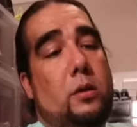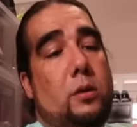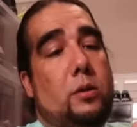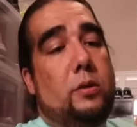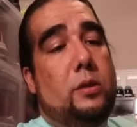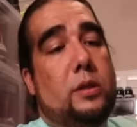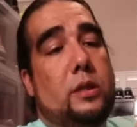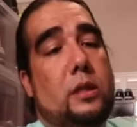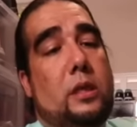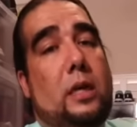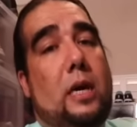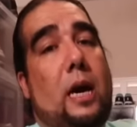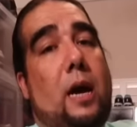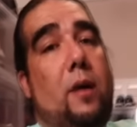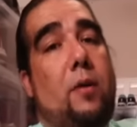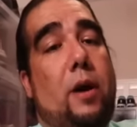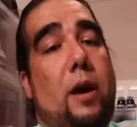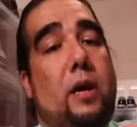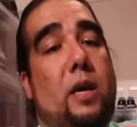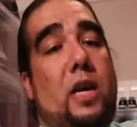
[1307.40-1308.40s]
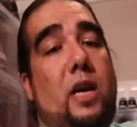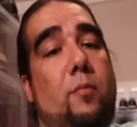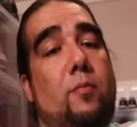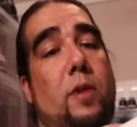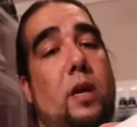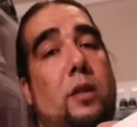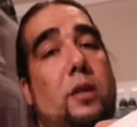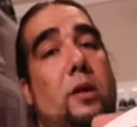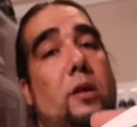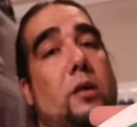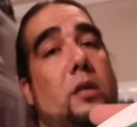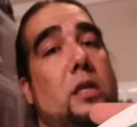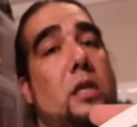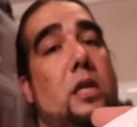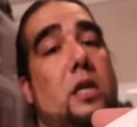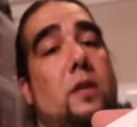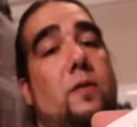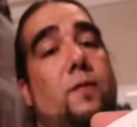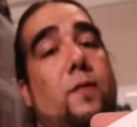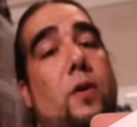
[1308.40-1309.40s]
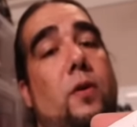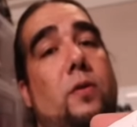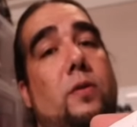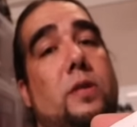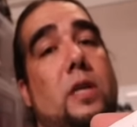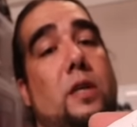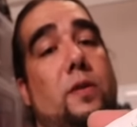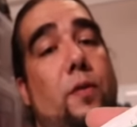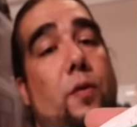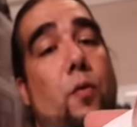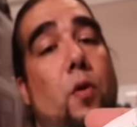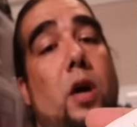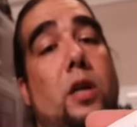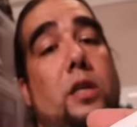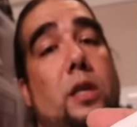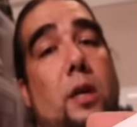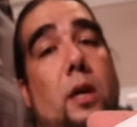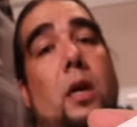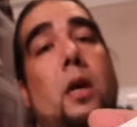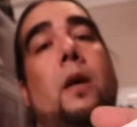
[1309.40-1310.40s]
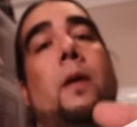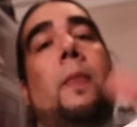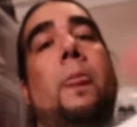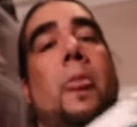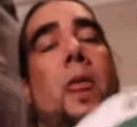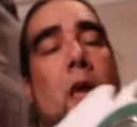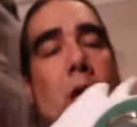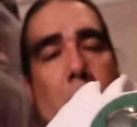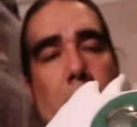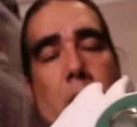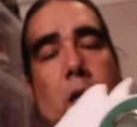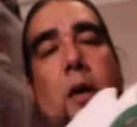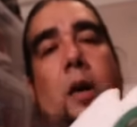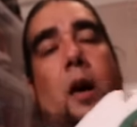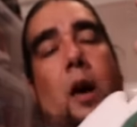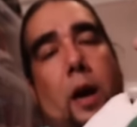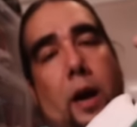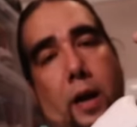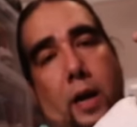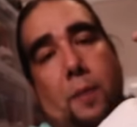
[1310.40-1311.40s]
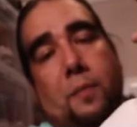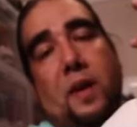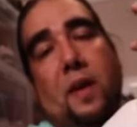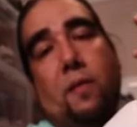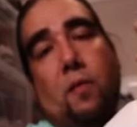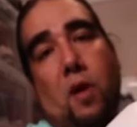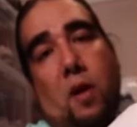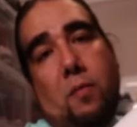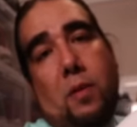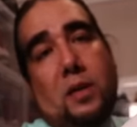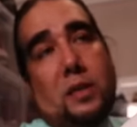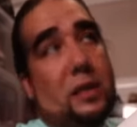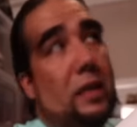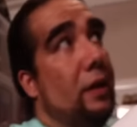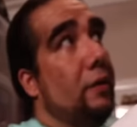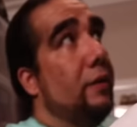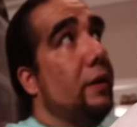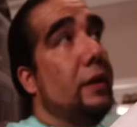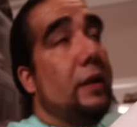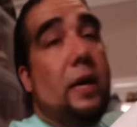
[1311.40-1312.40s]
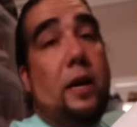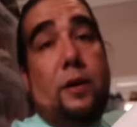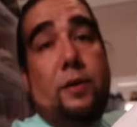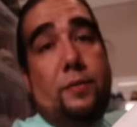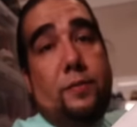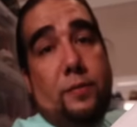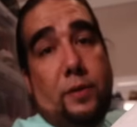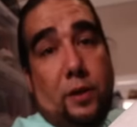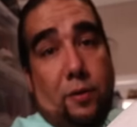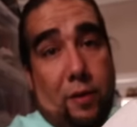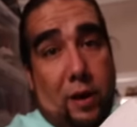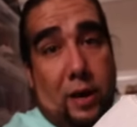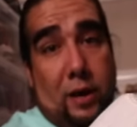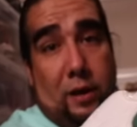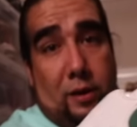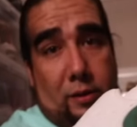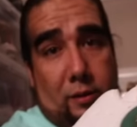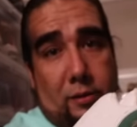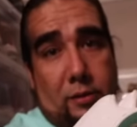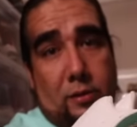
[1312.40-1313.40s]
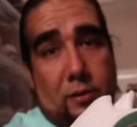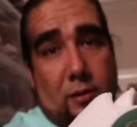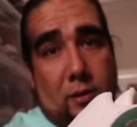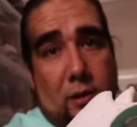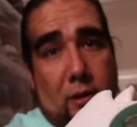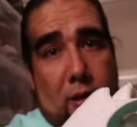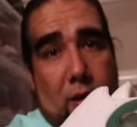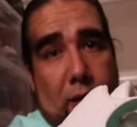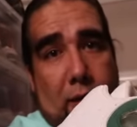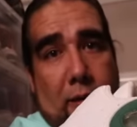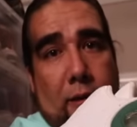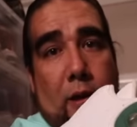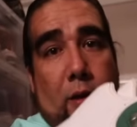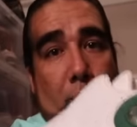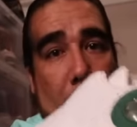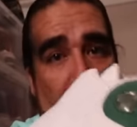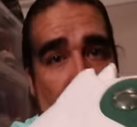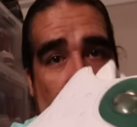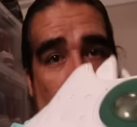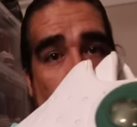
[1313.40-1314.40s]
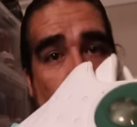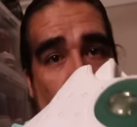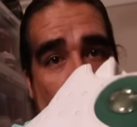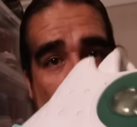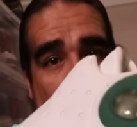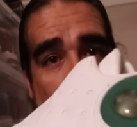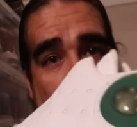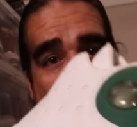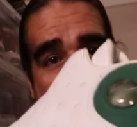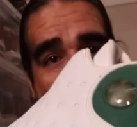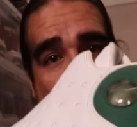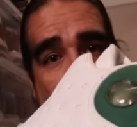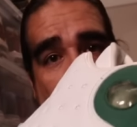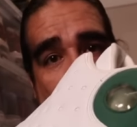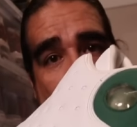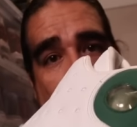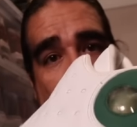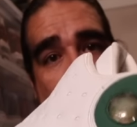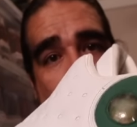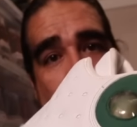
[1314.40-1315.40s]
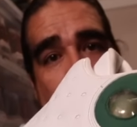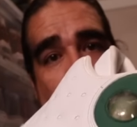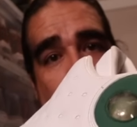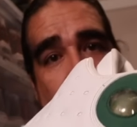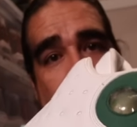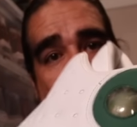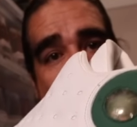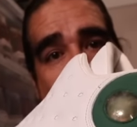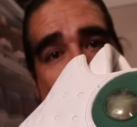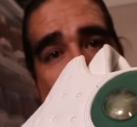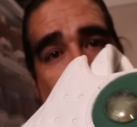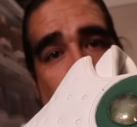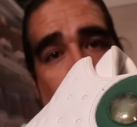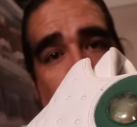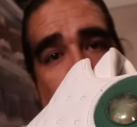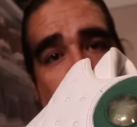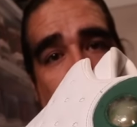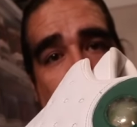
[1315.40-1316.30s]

You can see how I keep my thirteens, folks. If you want to, all right, I'm giving away my secret now. You ready? You want to keep those holograms correct?